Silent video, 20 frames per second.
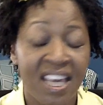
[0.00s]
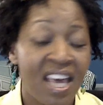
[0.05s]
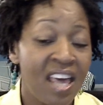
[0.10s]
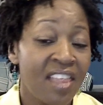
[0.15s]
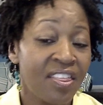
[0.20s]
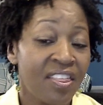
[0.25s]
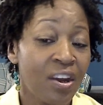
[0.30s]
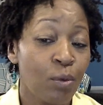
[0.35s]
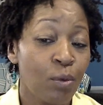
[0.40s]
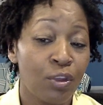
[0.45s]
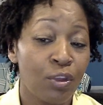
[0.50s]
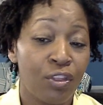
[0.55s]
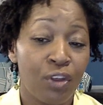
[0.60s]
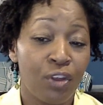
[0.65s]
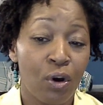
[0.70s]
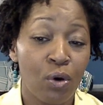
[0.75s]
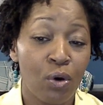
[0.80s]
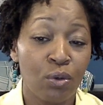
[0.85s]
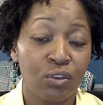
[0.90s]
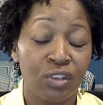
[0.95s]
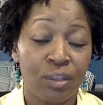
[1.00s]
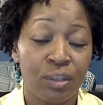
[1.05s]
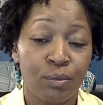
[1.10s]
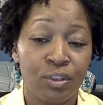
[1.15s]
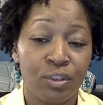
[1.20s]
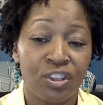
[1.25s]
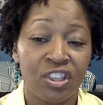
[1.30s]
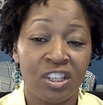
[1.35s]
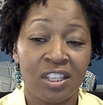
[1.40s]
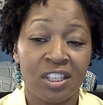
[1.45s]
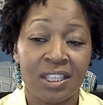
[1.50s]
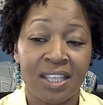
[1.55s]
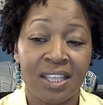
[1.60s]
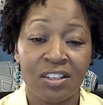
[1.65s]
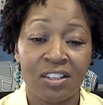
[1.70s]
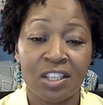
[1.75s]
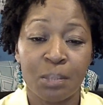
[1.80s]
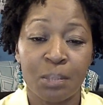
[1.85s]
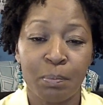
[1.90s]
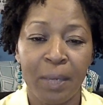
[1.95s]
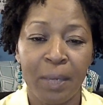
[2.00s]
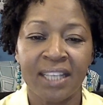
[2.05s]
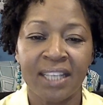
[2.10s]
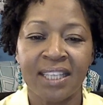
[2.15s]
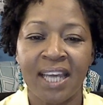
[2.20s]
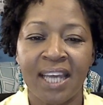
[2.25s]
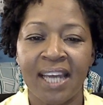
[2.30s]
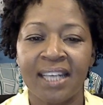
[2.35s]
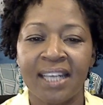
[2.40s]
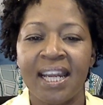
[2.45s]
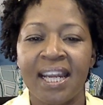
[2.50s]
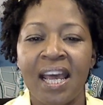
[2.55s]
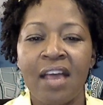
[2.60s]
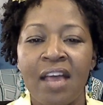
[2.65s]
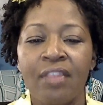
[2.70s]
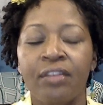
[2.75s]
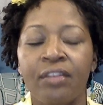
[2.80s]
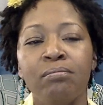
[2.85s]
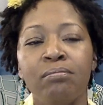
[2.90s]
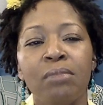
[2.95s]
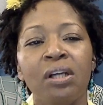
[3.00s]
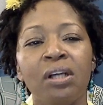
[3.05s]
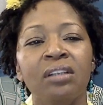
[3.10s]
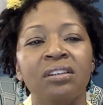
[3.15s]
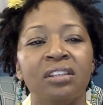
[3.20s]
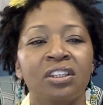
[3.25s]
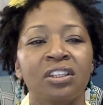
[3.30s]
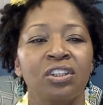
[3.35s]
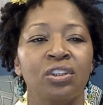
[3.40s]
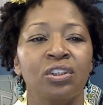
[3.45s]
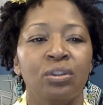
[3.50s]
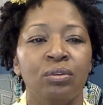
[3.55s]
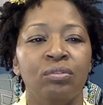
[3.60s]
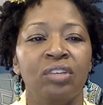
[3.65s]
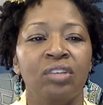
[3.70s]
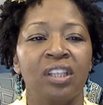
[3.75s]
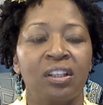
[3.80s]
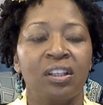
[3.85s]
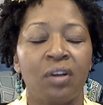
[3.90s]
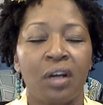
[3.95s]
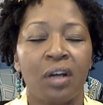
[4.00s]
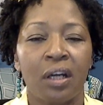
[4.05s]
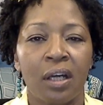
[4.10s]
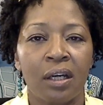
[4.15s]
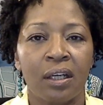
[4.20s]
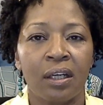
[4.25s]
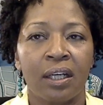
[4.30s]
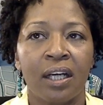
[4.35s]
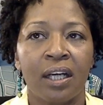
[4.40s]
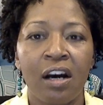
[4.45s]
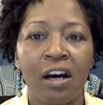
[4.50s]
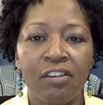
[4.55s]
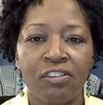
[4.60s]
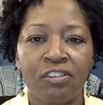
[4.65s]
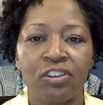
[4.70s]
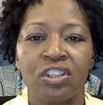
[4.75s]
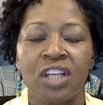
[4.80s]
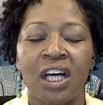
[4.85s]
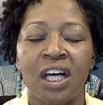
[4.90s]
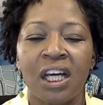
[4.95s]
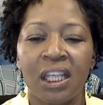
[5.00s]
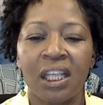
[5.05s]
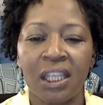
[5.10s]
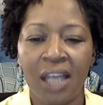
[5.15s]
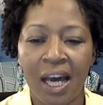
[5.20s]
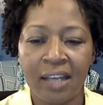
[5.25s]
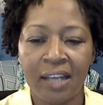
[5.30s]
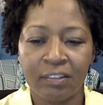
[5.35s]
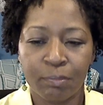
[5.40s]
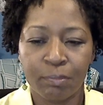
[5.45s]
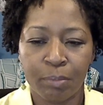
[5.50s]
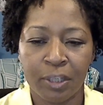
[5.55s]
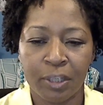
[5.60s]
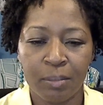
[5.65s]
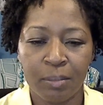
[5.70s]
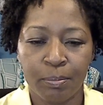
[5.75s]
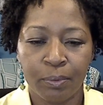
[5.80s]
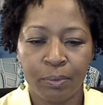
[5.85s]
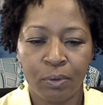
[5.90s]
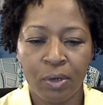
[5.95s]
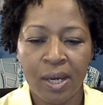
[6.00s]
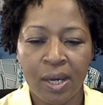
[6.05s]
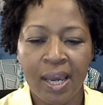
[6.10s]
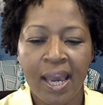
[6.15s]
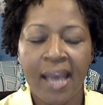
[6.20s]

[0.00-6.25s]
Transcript: There were those that were just there spectating. The multitude covers a lot of people.